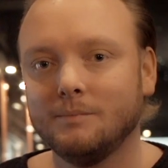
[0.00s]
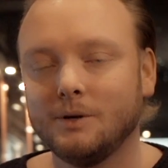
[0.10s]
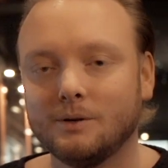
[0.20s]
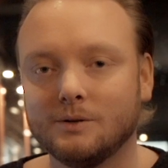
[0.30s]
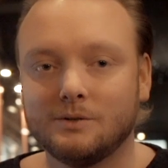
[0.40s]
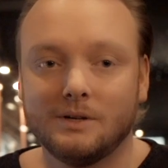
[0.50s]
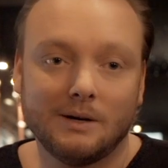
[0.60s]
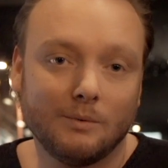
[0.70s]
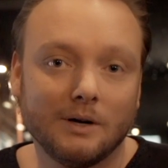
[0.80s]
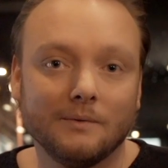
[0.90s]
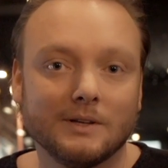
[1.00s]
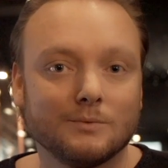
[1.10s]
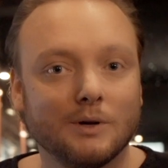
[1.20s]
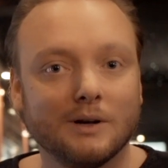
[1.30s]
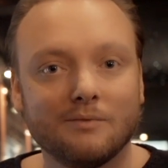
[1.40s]
because
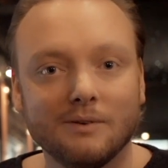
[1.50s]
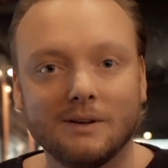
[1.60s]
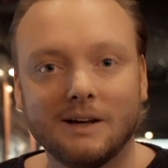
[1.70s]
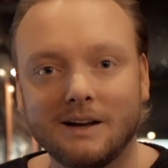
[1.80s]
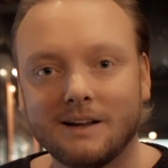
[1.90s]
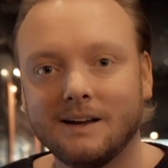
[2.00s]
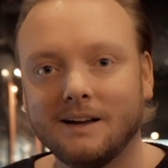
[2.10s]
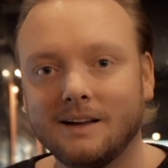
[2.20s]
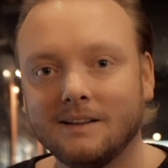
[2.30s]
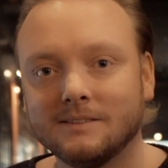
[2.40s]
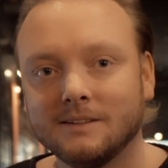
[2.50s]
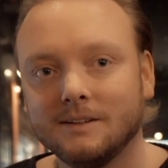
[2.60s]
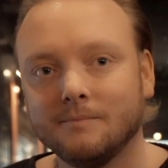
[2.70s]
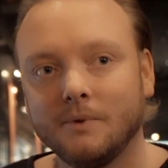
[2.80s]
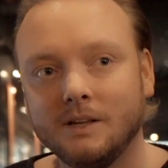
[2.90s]
that's what I feel like, and
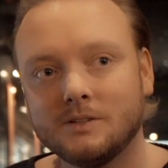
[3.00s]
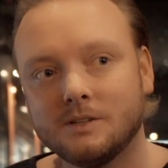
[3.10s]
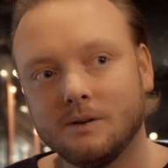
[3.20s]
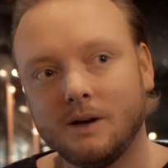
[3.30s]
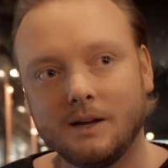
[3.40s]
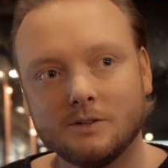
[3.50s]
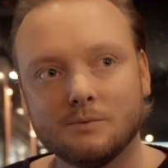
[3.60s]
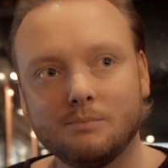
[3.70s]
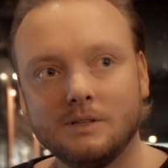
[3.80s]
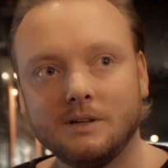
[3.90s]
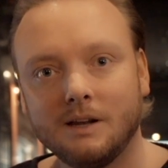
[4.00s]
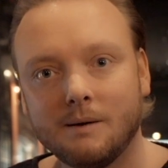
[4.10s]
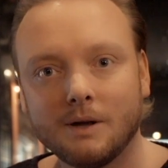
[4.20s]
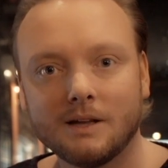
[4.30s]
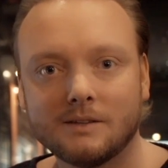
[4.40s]
it still has to be
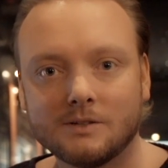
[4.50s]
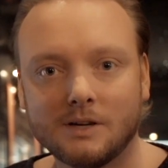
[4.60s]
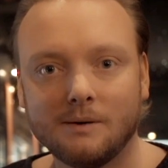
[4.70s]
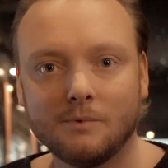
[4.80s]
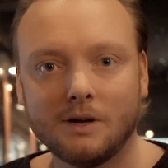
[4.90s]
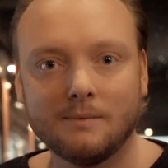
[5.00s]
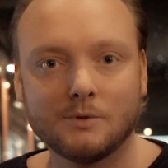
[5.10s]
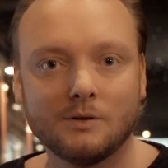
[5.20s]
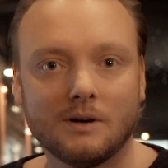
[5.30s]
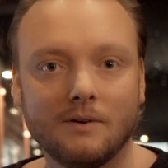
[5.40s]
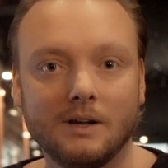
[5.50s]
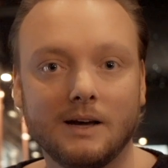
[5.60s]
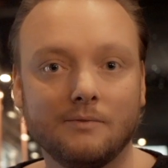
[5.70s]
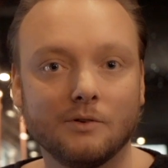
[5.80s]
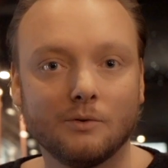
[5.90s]
dynamic at the same time, so I really
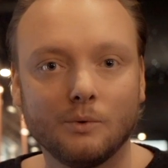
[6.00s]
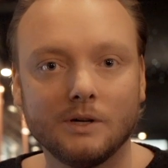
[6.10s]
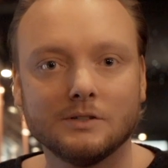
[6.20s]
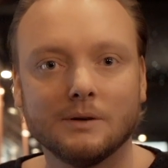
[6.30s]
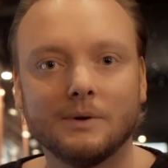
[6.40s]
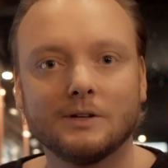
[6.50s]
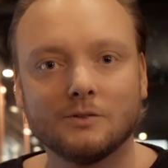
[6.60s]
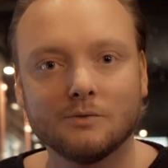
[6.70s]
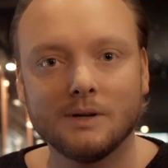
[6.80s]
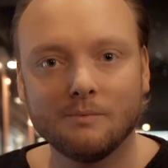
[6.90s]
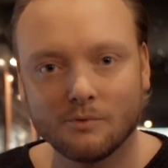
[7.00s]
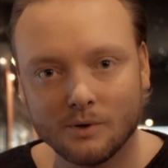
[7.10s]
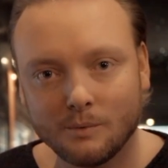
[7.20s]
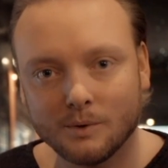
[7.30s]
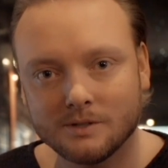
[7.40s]
have to tweak some extreme
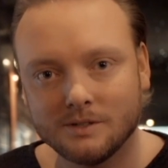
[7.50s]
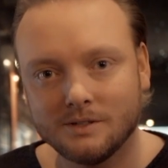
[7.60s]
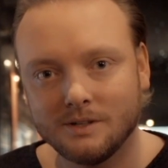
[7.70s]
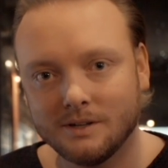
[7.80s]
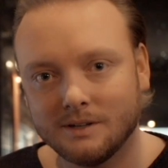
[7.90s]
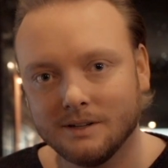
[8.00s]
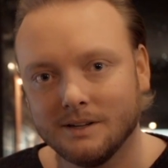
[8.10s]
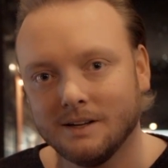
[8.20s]
frequencies here,